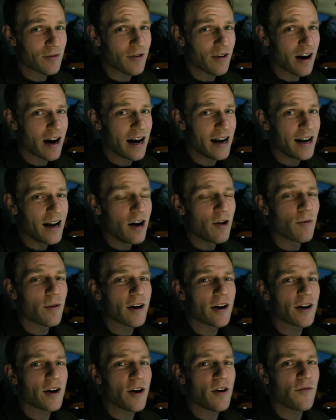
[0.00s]
cry, we're
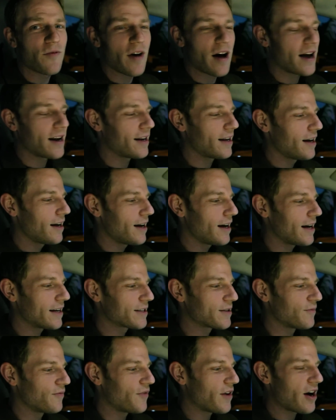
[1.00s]
going to go find uh,
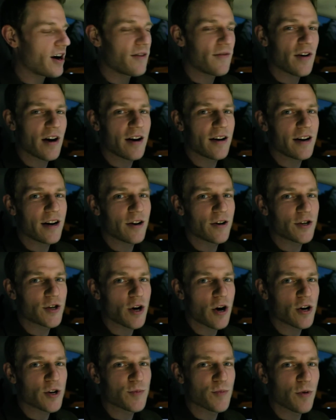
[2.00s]
some very, very near
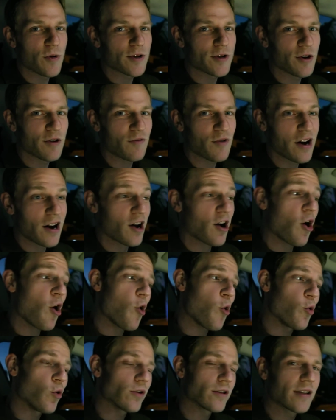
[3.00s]
charge ports over at a
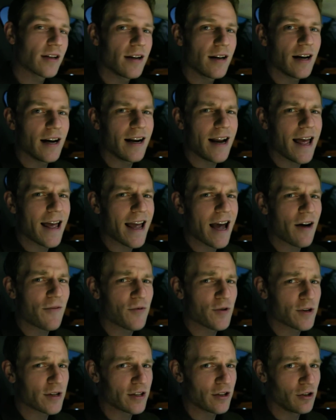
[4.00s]
Kohl's and hang out
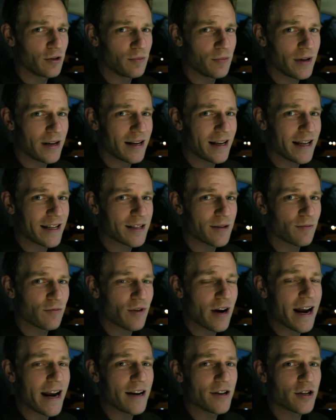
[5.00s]
for just a little bit and get some
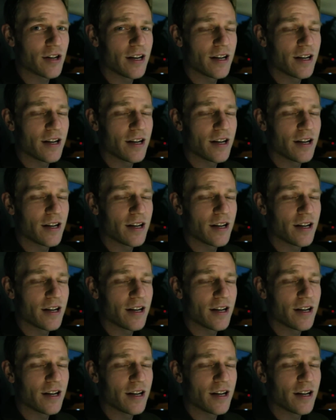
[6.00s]
range